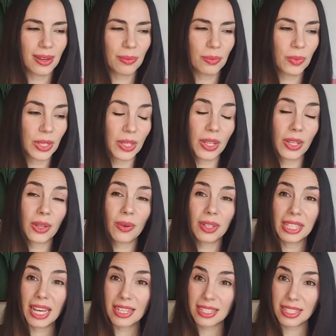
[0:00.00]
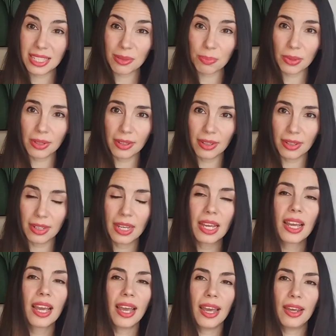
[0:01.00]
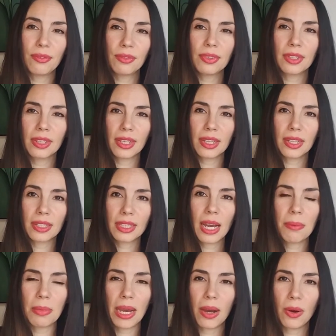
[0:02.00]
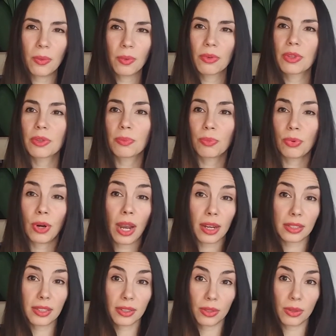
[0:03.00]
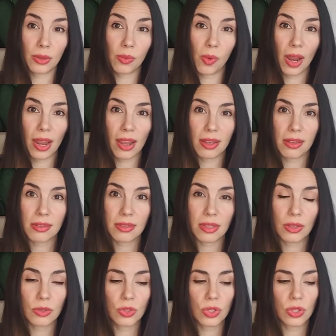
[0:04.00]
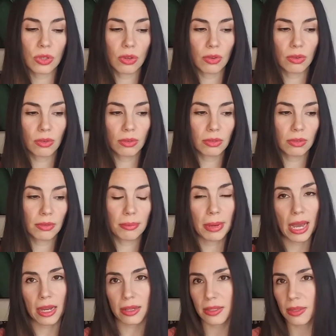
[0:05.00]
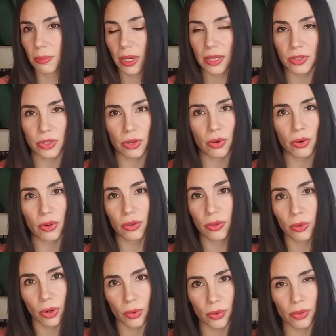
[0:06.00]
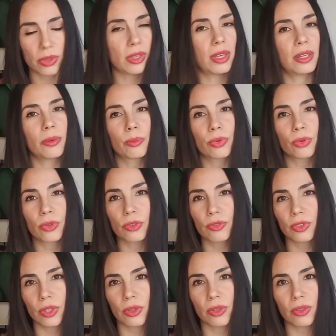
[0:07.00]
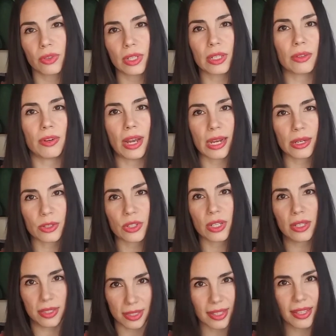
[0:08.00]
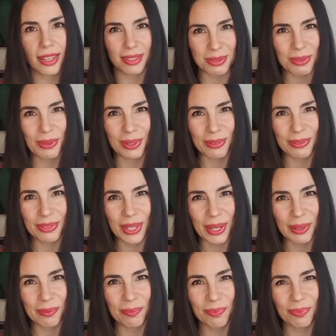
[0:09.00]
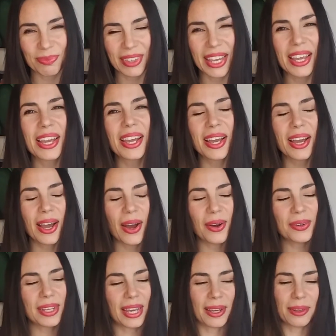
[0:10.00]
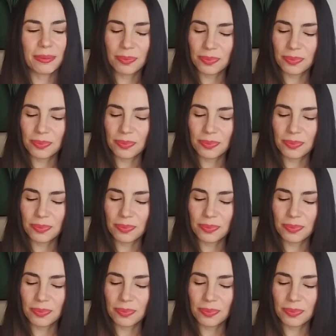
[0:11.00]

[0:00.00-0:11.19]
we can go a lot deeper and really come out with practical ways to maximize your growth and improve your interactions and that sort of thing. Okay,